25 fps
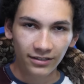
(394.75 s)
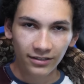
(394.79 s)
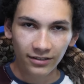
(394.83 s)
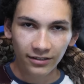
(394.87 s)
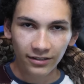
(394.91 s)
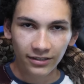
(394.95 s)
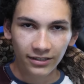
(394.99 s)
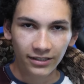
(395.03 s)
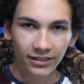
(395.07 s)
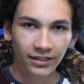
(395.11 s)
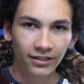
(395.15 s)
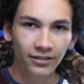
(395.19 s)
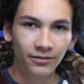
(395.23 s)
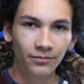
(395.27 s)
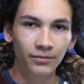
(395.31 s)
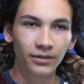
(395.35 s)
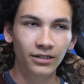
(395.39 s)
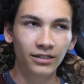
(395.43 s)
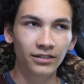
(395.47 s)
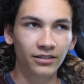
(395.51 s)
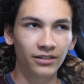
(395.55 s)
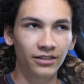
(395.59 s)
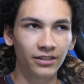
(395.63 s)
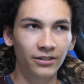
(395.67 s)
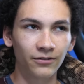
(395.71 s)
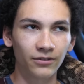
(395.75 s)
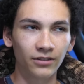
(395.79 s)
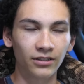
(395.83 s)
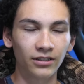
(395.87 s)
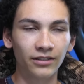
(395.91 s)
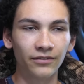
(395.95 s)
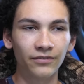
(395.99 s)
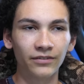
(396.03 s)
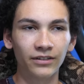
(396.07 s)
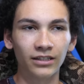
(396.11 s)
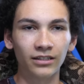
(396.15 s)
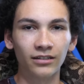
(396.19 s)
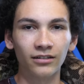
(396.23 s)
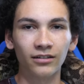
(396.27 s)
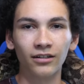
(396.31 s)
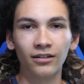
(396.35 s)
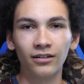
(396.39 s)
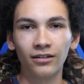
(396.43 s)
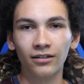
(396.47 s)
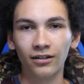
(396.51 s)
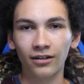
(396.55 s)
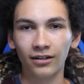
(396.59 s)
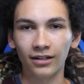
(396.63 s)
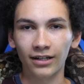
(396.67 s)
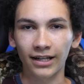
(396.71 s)
stuck shed because she was living
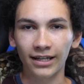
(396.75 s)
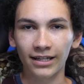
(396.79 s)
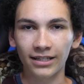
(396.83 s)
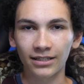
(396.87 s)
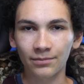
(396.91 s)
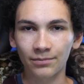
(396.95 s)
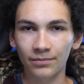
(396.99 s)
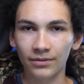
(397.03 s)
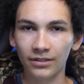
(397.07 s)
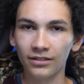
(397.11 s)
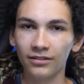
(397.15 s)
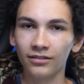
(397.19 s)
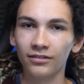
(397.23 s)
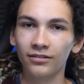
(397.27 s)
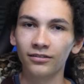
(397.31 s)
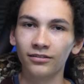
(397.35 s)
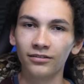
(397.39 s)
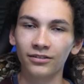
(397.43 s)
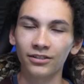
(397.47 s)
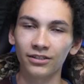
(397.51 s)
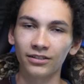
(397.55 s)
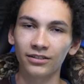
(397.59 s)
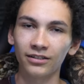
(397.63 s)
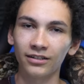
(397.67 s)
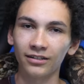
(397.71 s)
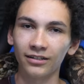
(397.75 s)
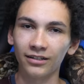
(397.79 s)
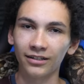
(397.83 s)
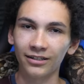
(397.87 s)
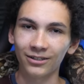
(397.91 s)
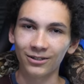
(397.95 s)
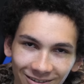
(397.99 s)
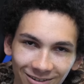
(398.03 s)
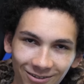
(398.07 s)
on aspen, just in a